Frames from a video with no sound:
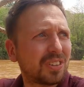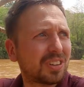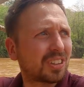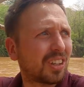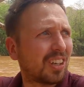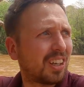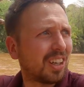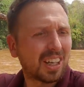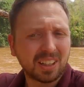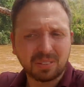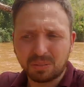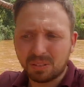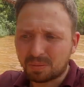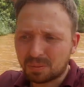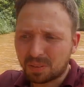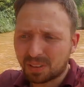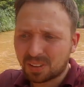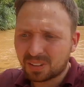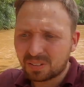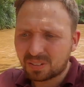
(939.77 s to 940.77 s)
northern Thailand
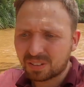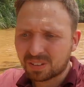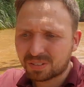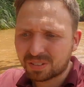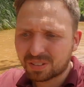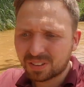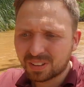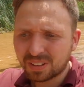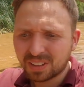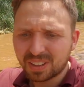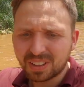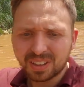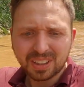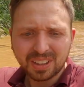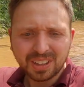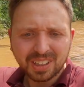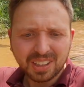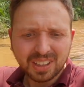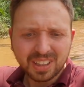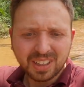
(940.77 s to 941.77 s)
with,
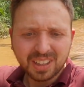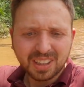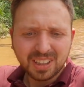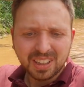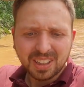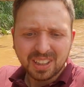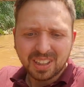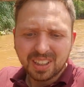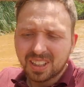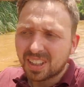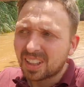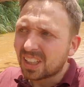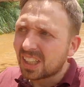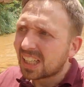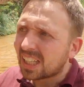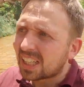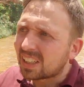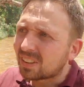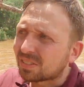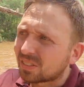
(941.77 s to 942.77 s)

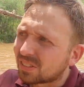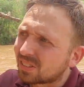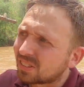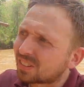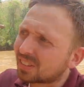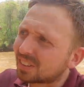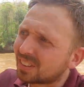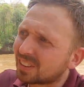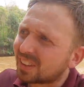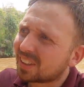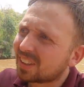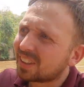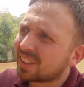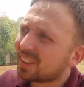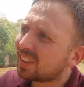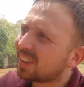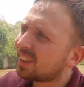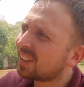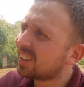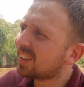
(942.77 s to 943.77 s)
with elephants and
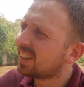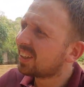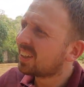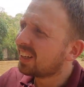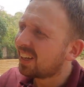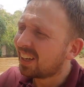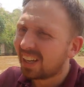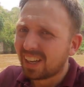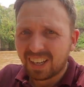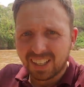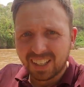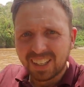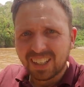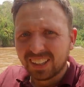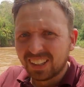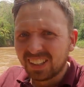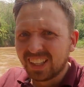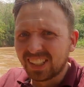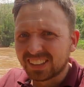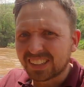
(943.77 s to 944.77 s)

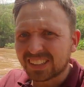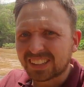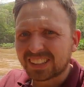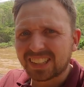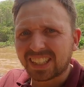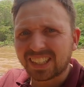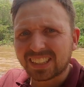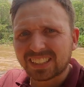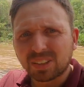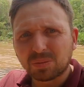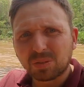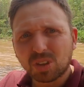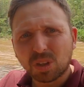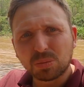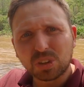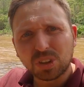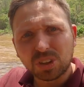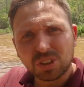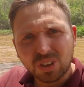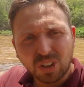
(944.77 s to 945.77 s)
this is sick.
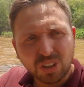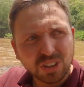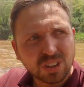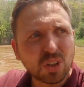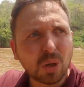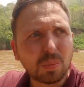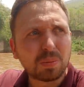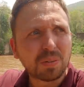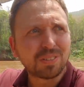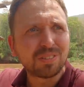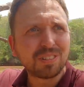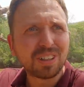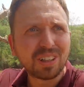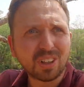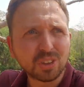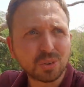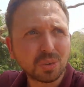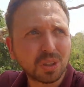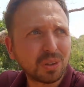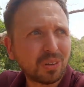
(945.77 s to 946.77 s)
Sometimes you just got to stop and
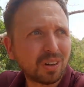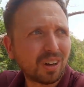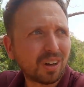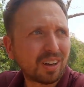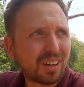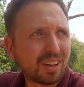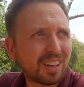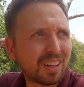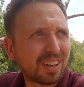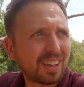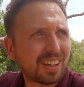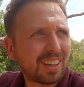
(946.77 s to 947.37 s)
realise where you are.